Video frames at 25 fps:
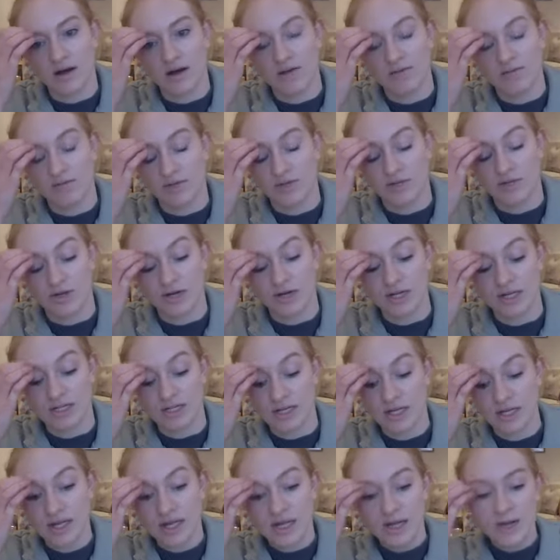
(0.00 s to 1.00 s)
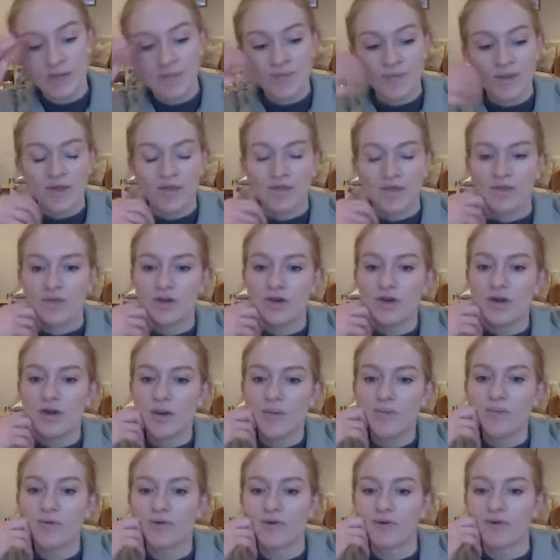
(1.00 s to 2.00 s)
retreats, the
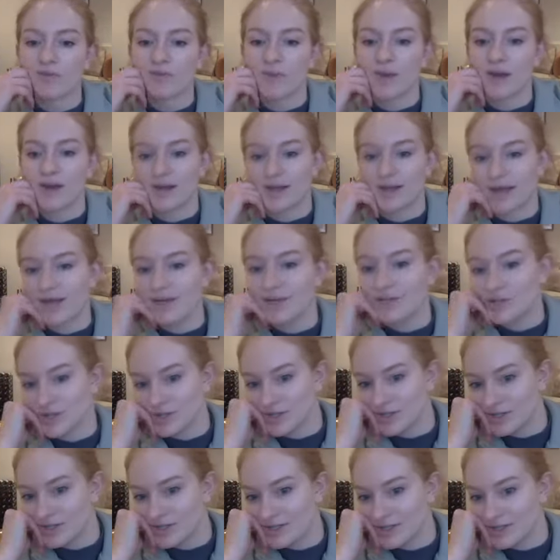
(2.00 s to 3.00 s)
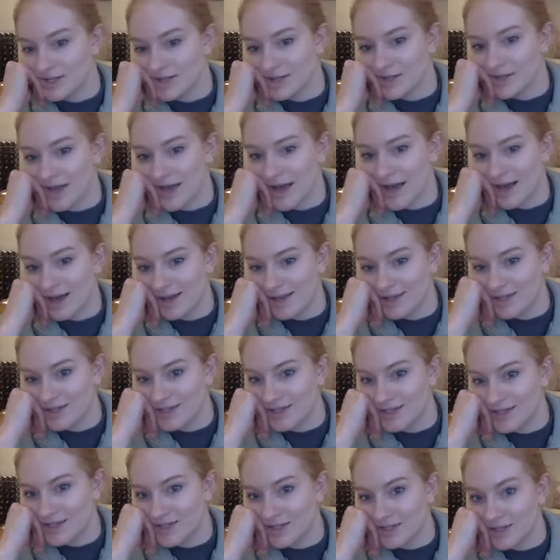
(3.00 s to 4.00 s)
number of medications that
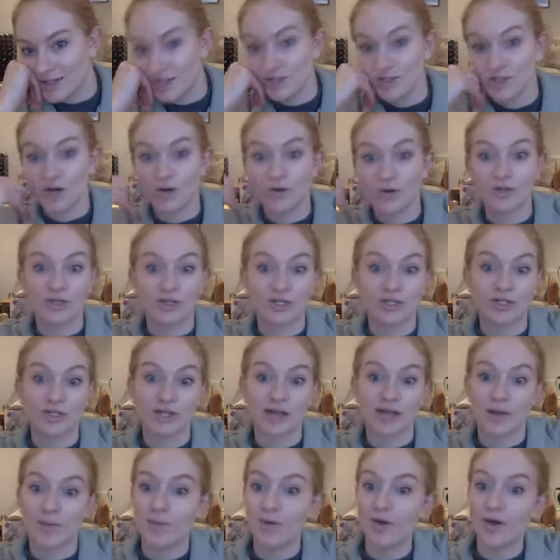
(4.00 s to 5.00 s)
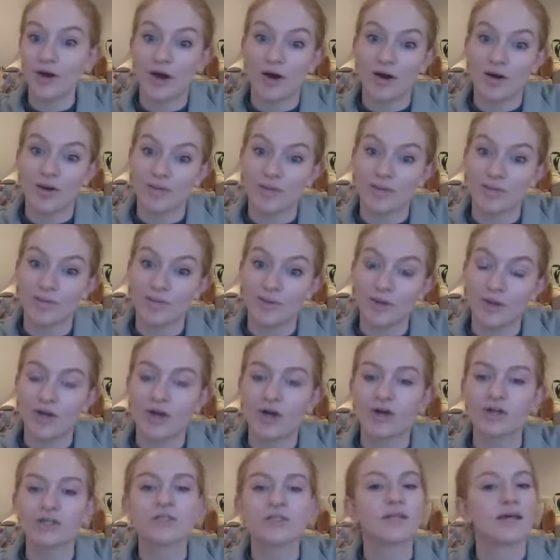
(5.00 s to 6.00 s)
these soldiers get put on,
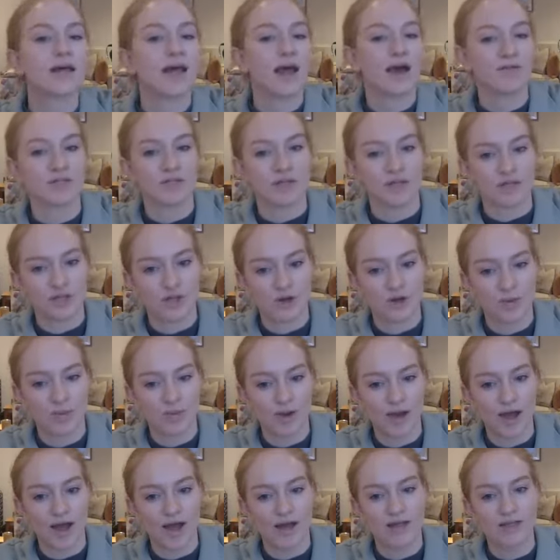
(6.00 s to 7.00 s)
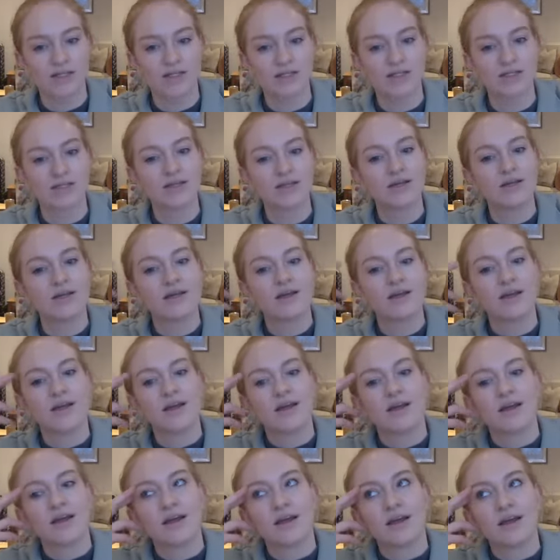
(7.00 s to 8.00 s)
because they have such complex
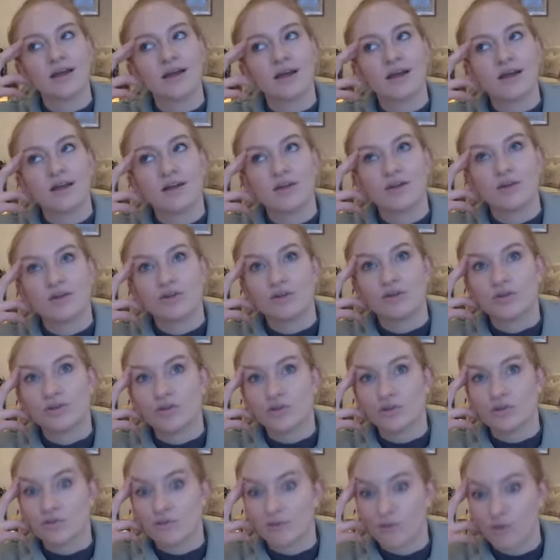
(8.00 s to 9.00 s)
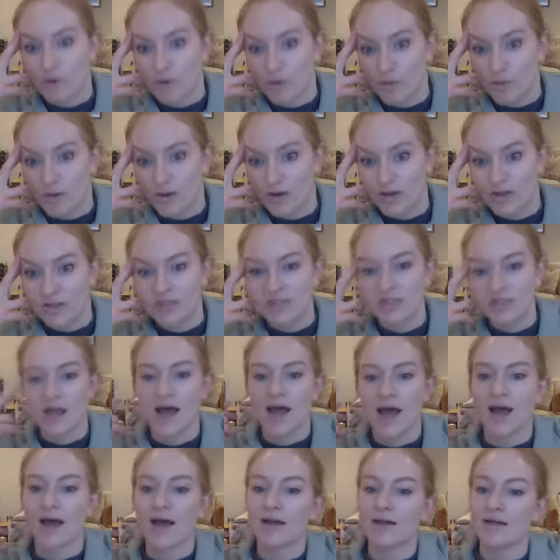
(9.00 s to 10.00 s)
traumas
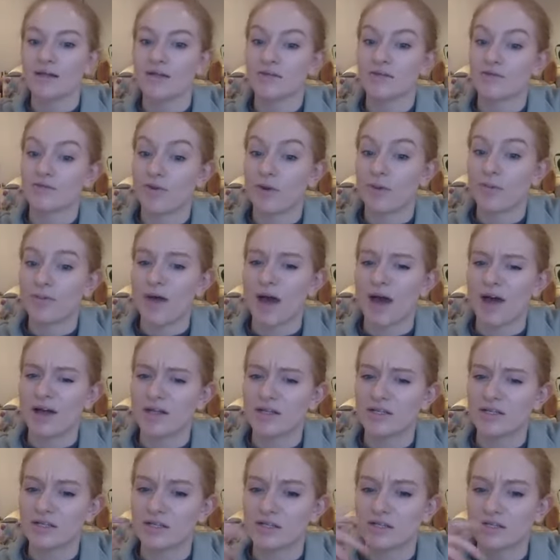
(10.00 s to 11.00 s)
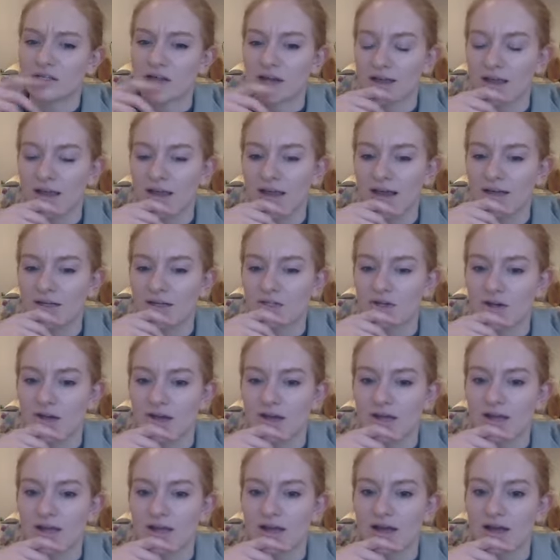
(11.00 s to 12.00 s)
and from that
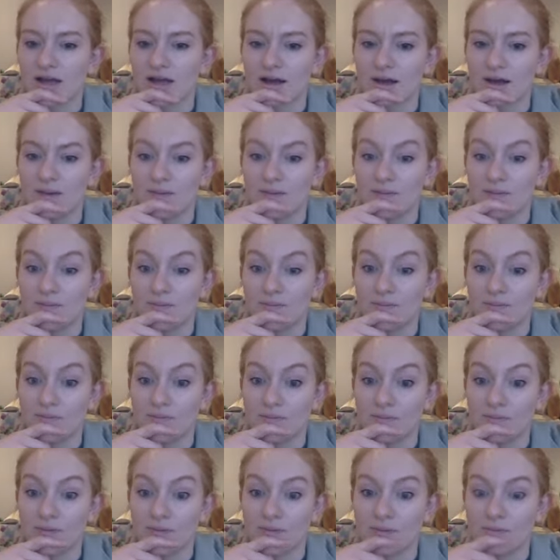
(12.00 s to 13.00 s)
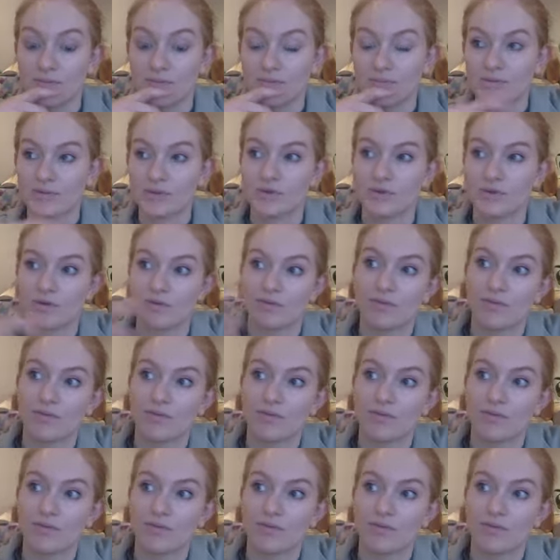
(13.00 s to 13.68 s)
psychiatric sort of